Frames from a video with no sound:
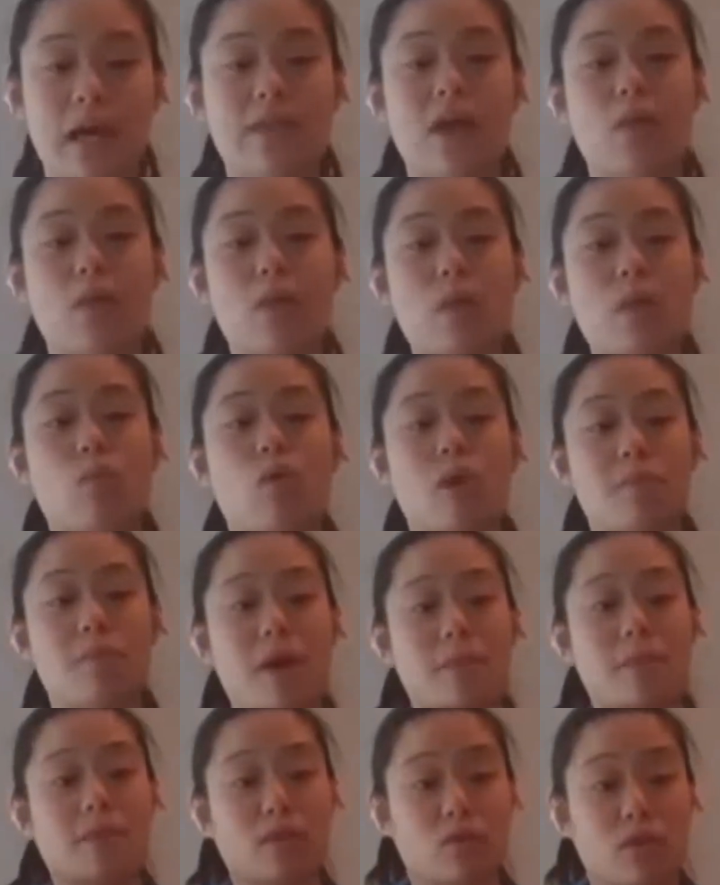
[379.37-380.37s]
that we warm
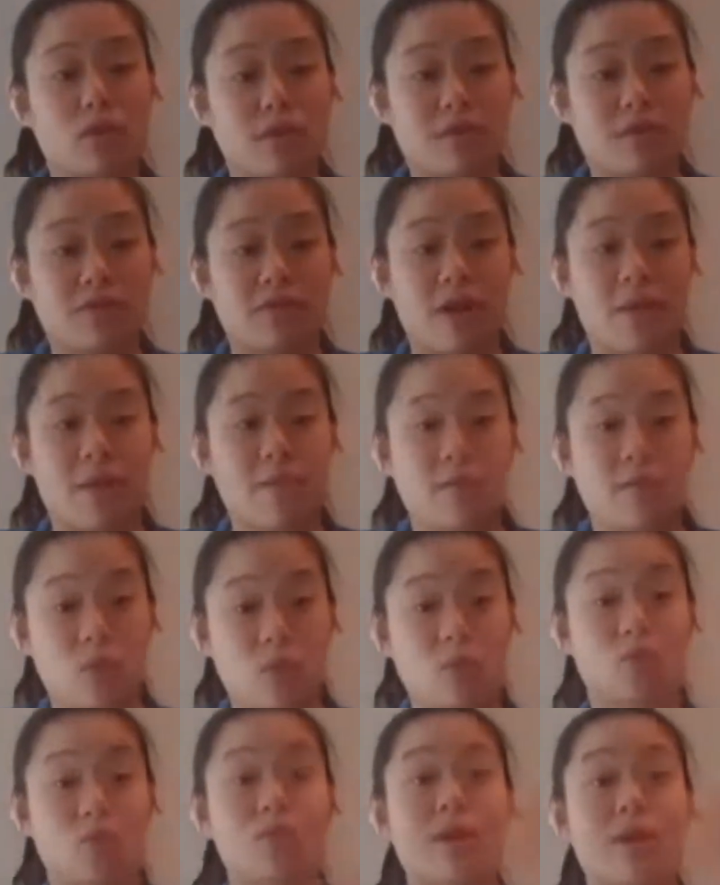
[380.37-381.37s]
up sort of from
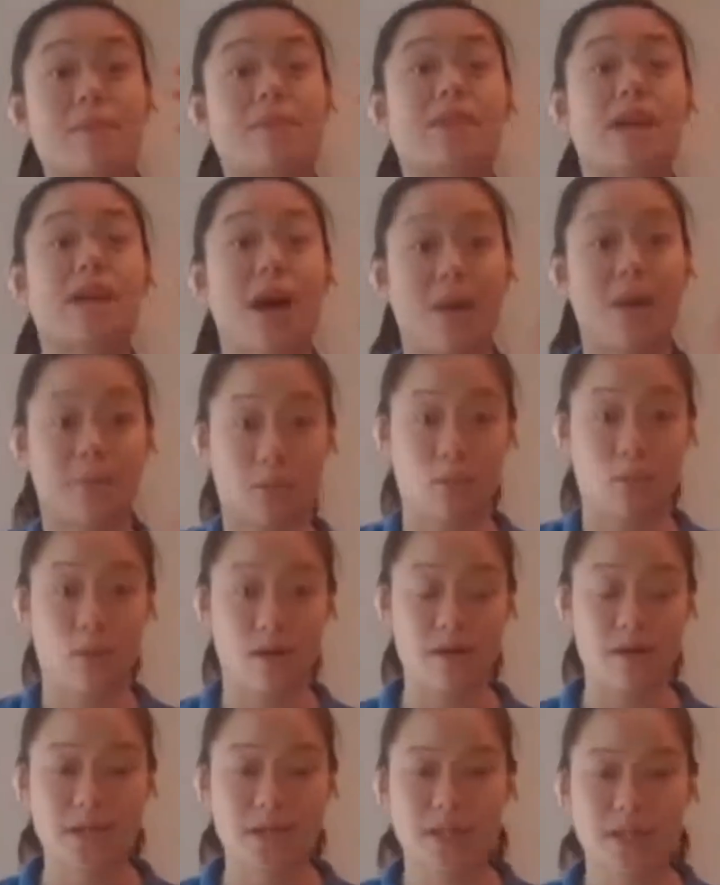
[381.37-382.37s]
the ribs
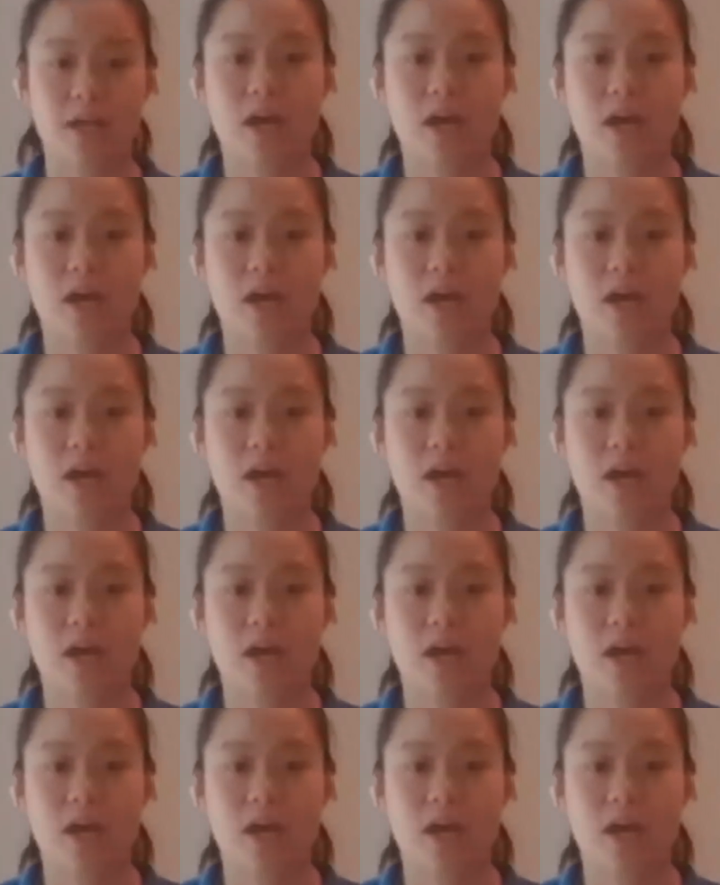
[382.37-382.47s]
upwards